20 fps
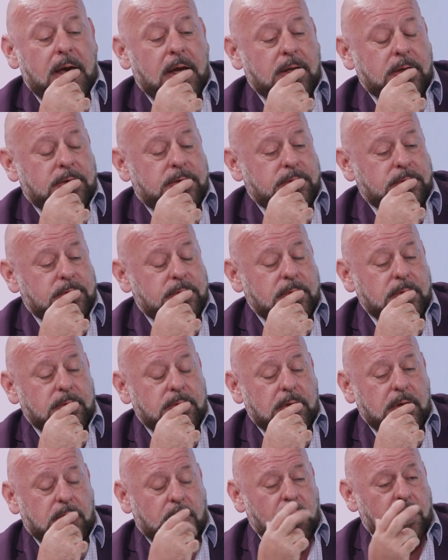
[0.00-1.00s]
And
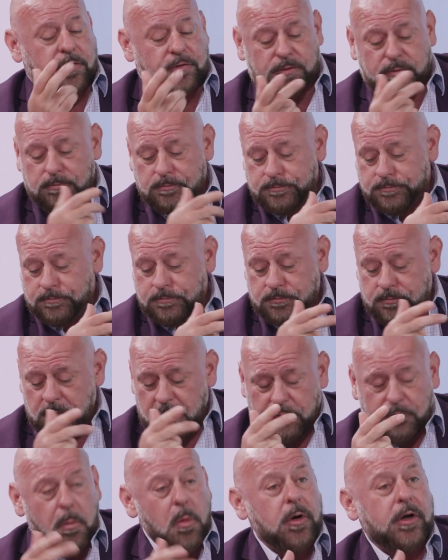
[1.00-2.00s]
of course,
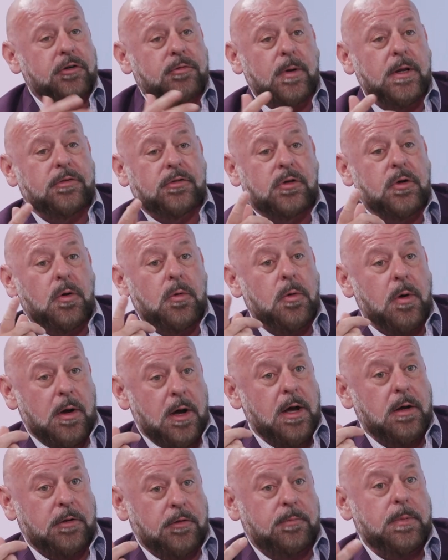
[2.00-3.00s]
if mortgage rates go
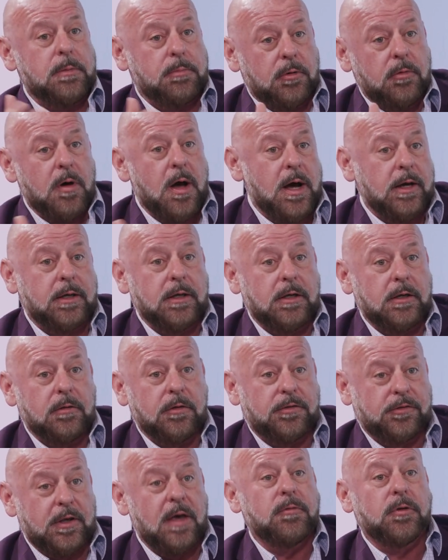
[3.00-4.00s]
up, if people lock in a
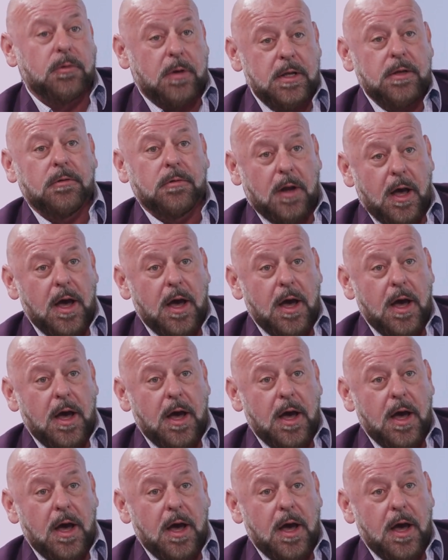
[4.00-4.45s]
7 or 8 or